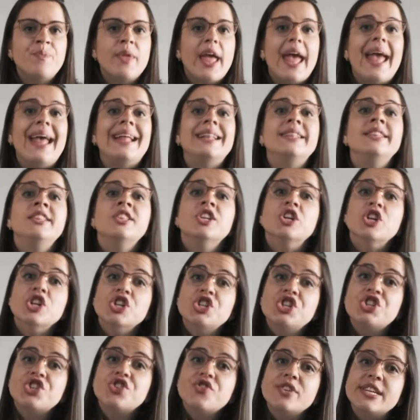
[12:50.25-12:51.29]
And
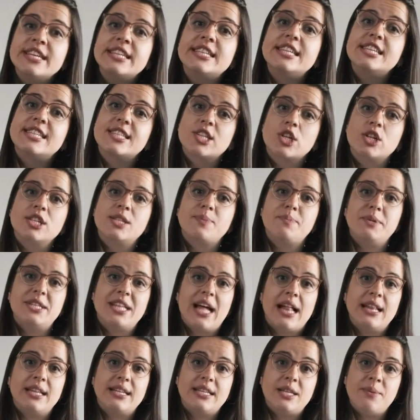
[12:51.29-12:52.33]
nurturing this
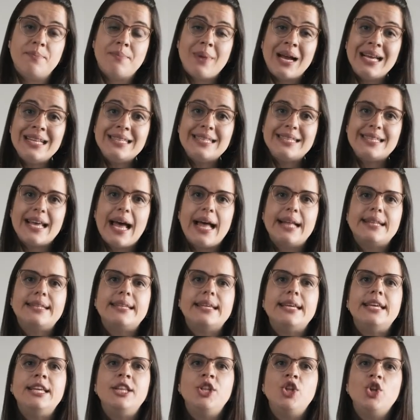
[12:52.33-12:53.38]
hospitality mindset
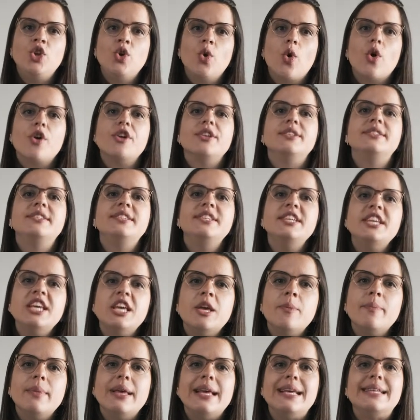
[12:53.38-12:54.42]
in your
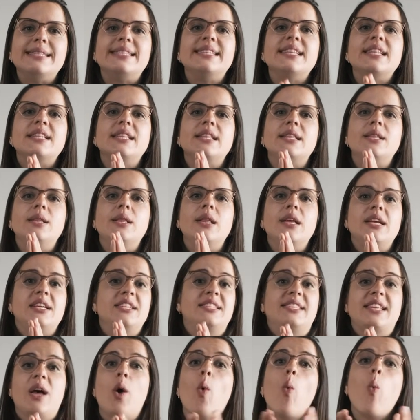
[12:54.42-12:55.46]
team
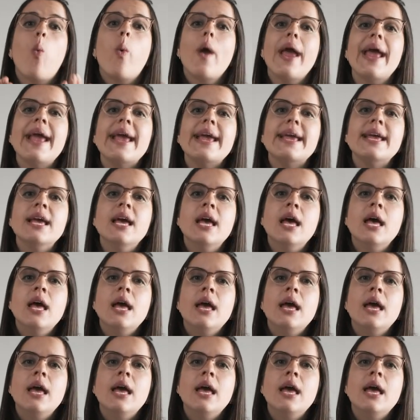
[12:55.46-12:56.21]
is a way